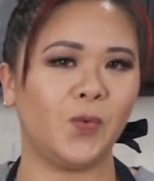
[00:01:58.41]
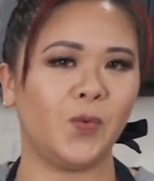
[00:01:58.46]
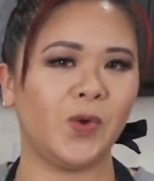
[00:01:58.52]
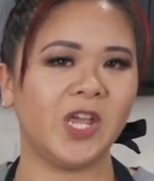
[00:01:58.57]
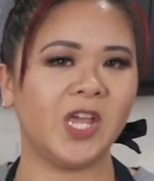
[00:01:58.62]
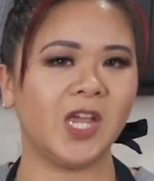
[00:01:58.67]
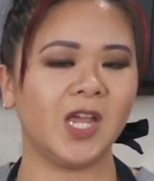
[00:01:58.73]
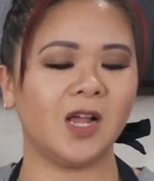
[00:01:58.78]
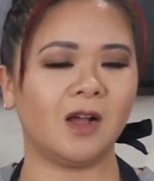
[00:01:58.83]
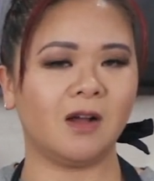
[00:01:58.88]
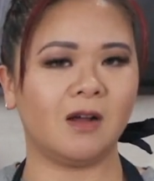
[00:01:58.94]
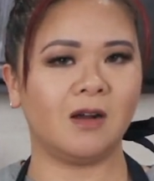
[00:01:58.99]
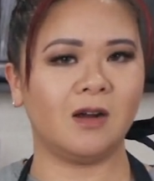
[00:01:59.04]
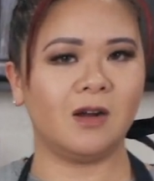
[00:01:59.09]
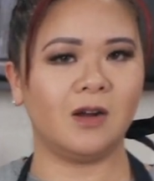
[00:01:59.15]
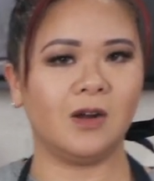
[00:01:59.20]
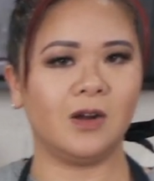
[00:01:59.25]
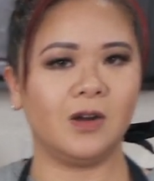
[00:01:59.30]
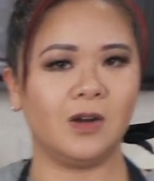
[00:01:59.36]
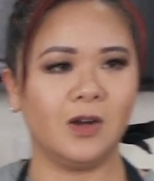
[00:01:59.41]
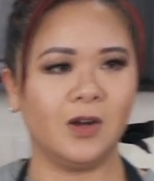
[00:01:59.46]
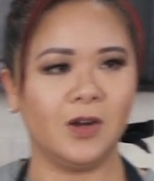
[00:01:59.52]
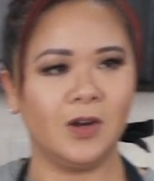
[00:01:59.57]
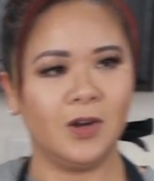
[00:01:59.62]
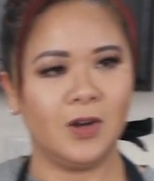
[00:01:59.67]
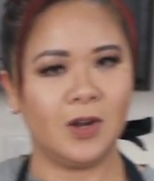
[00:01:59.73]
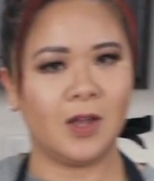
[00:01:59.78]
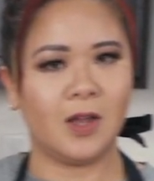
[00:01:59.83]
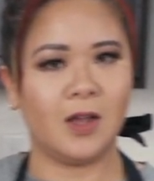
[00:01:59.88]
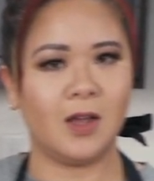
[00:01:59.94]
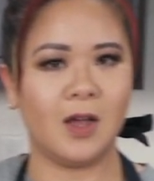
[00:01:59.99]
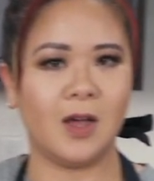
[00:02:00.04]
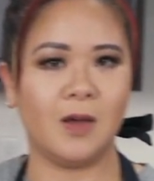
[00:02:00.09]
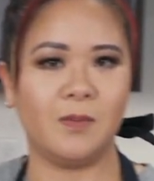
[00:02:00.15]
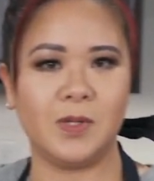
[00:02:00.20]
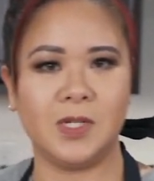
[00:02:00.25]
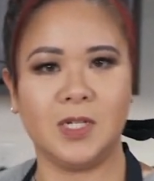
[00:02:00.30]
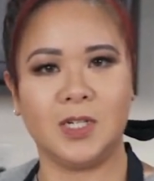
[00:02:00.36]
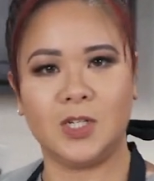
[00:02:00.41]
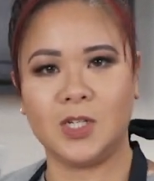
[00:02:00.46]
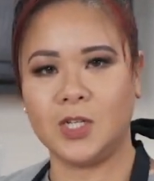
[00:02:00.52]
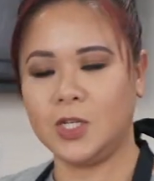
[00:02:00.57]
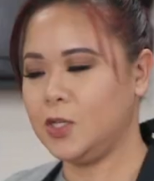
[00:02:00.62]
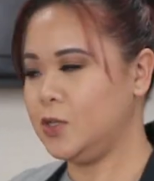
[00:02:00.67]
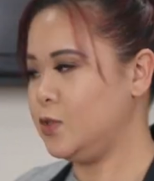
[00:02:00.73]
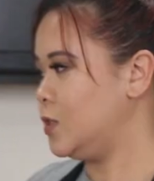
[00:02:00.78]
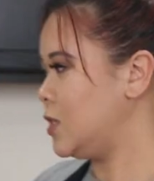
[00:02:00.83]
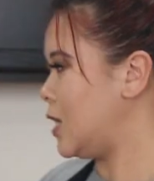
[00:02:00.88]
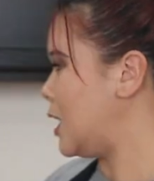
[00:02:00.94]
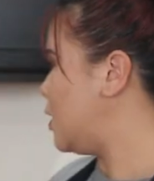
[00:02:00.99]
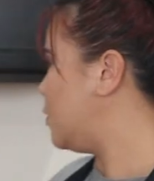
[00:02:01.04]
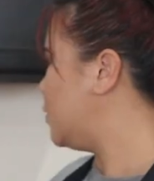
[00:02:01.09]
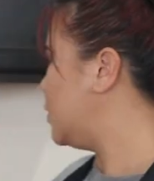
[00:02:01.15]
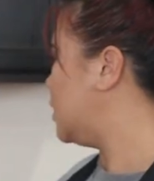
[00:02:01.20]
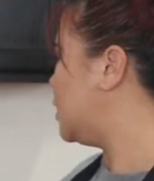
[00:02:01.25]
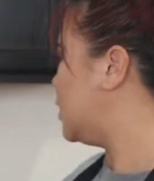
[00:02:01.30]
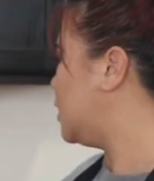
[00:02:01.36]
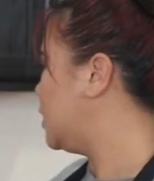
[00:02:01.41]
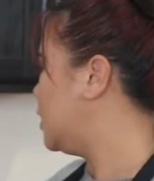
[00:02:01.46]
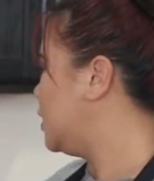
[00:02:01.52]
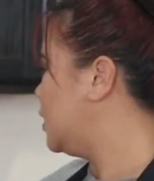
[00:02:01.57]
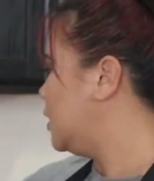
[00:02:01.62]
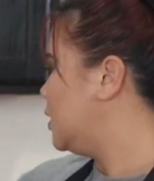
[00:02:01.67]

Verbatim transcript: we are opting to use our,